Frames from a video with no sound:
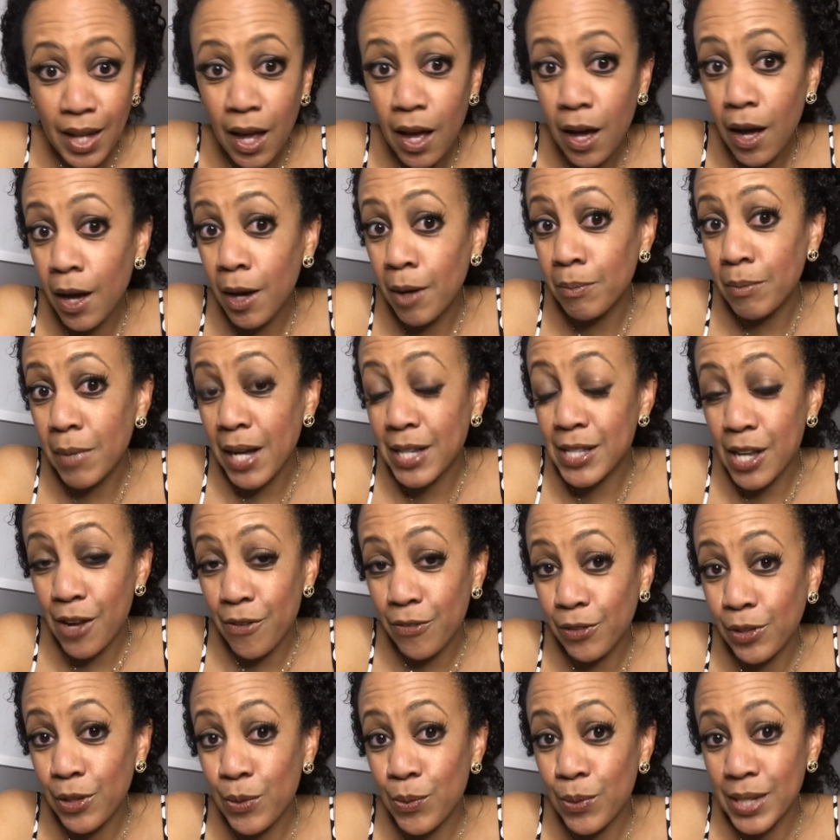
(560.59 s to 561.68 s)
I
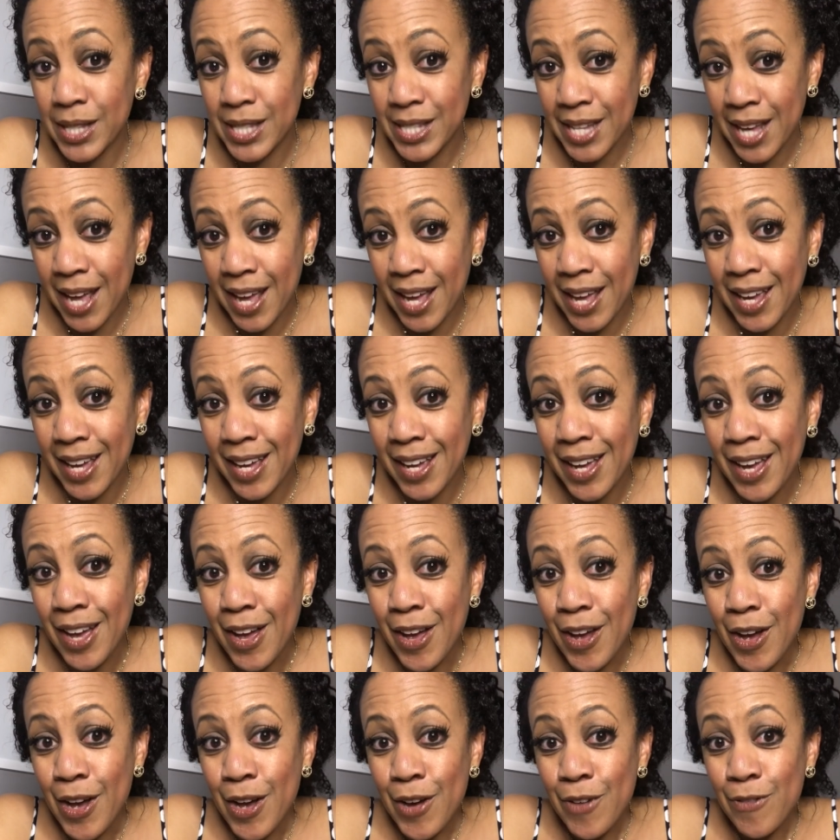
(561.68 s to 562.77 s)
definitely would say,
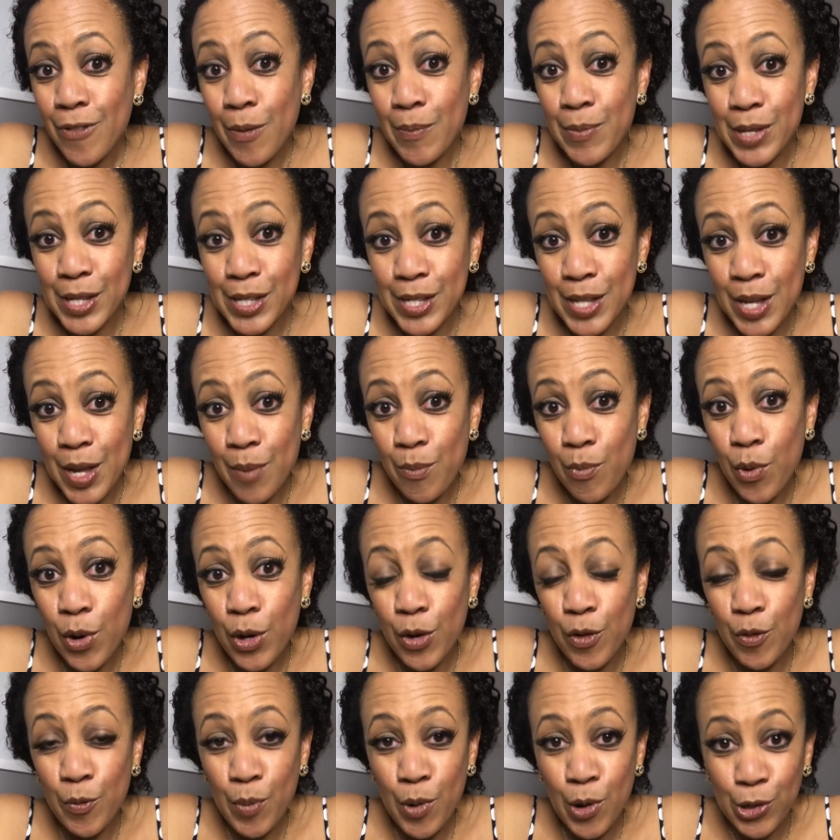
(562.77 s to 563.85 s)
from the standpoint
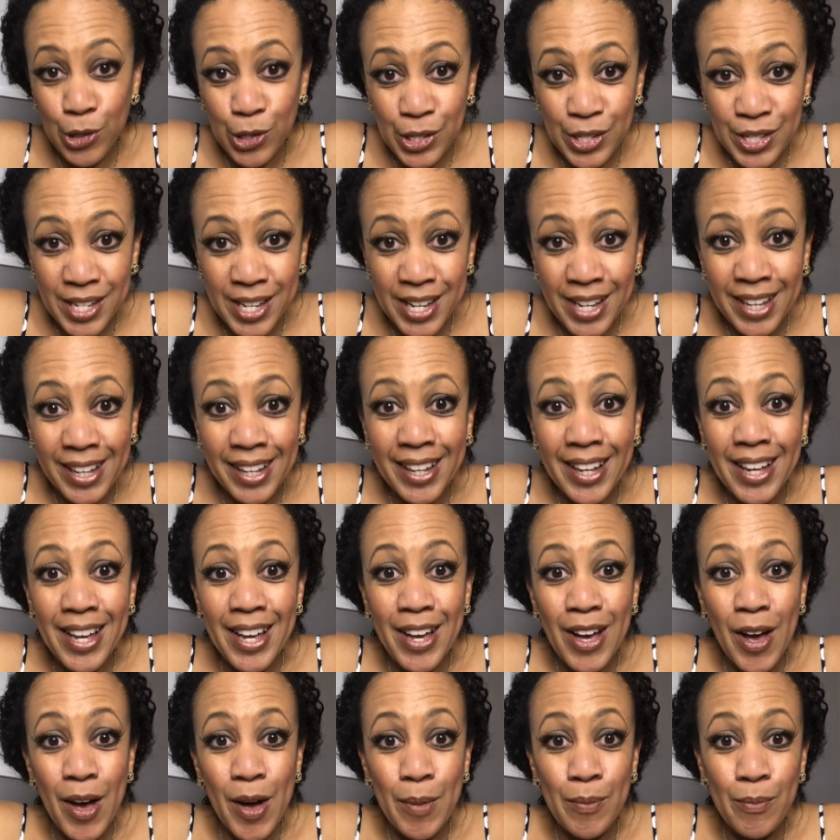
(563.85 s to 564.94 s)
of purchasing,
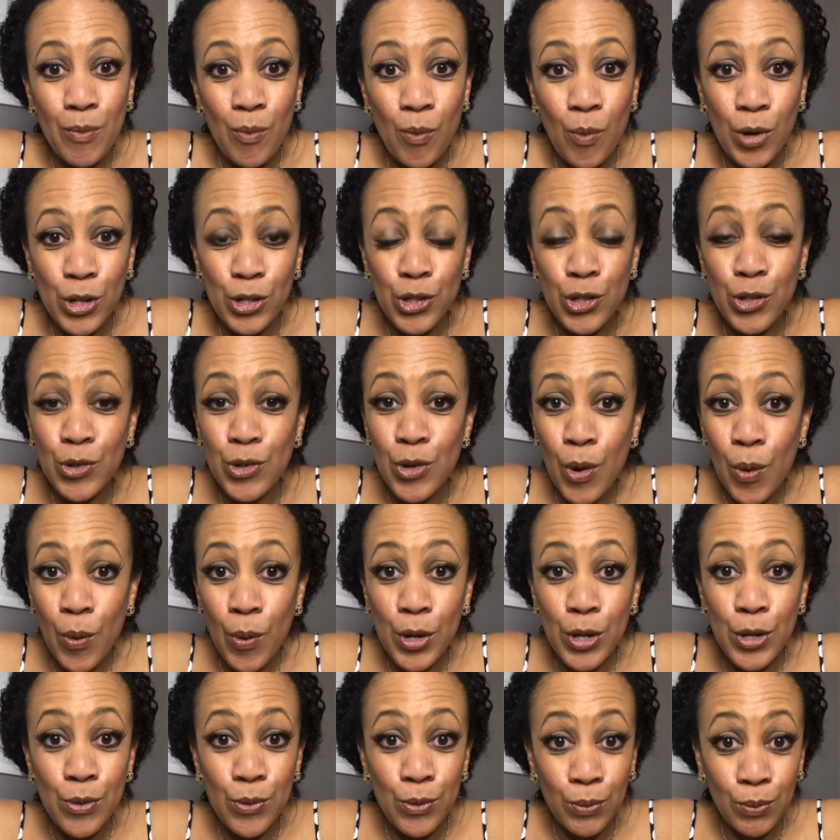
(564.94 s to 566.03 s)
once you know
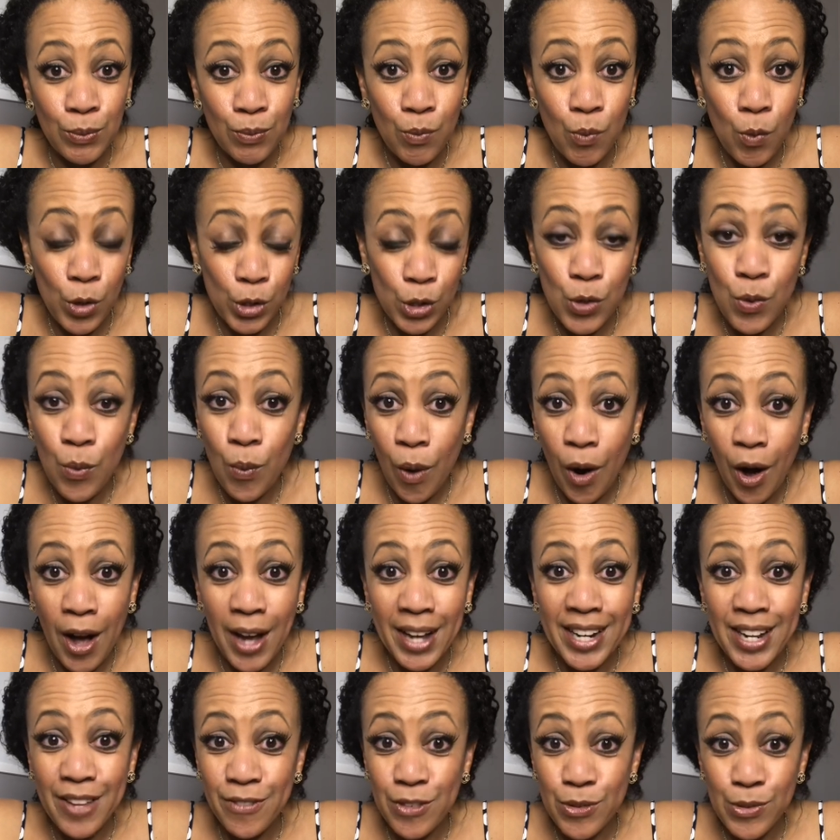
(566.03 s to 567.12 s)
what you
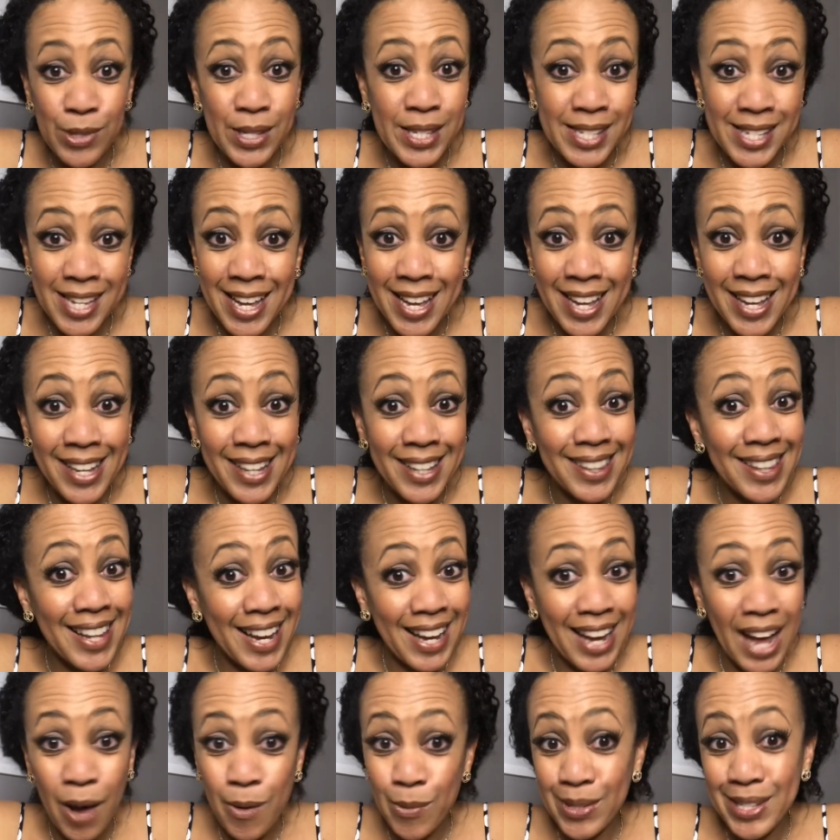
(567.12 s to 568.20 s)
want, if you see it,
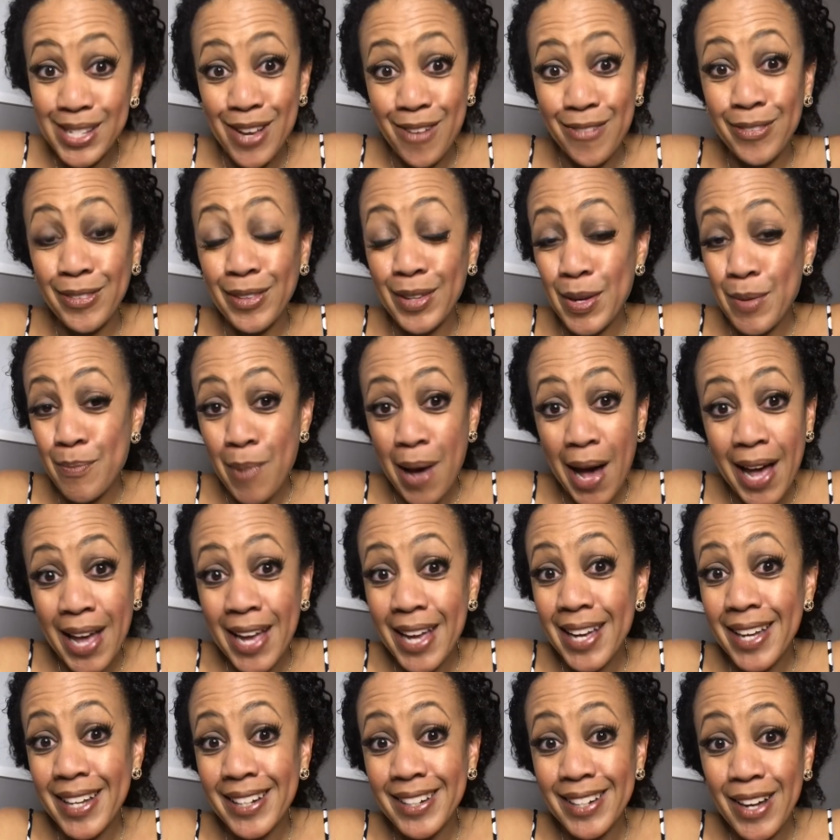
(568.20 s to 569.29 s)
like I would definitely buy
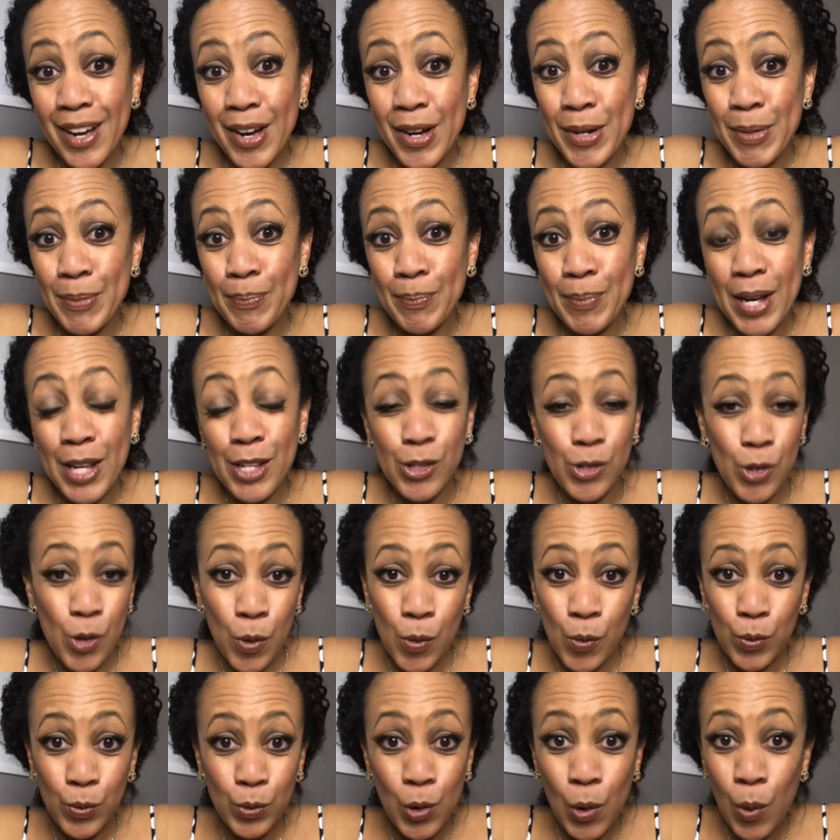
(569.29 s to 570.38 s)
it, and
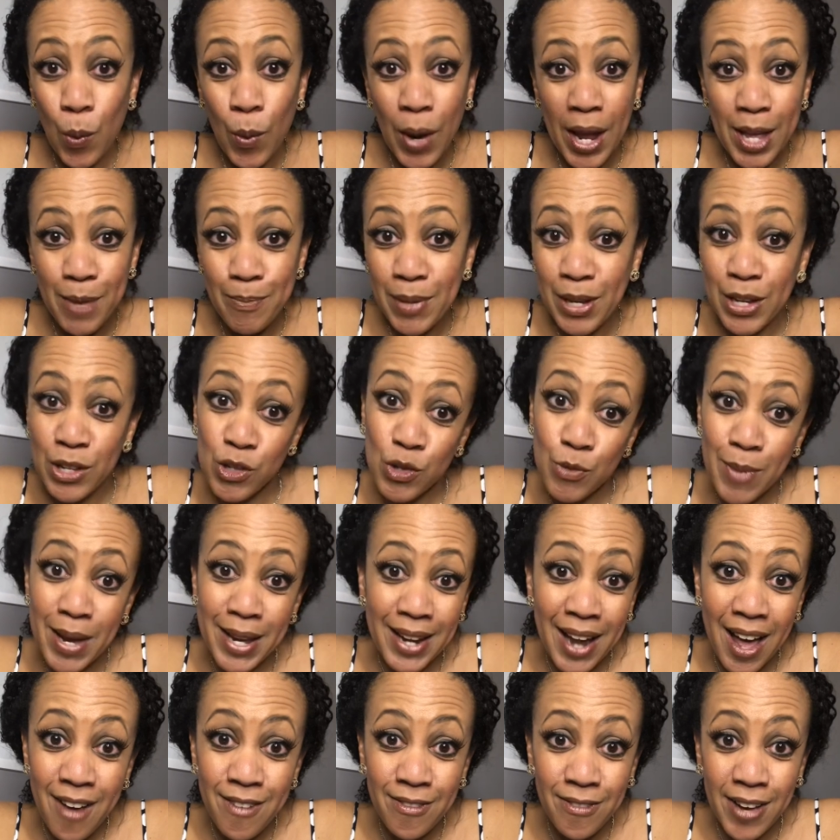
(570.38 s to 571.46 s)
don't wait, because you may
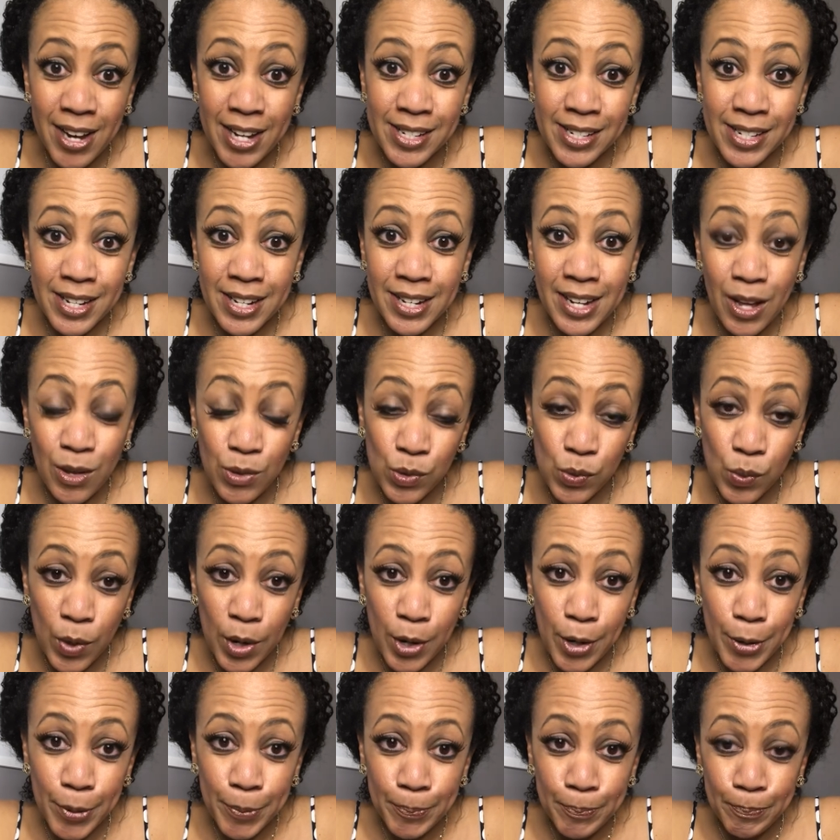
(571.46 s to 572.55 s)
not find it
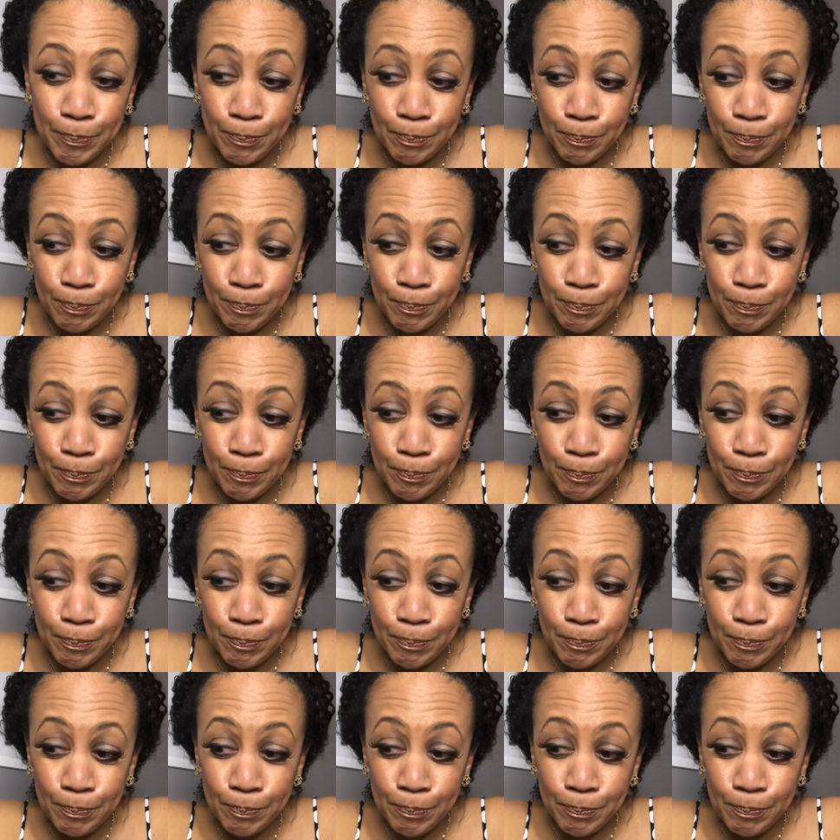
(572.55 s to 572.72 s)
elsewhere.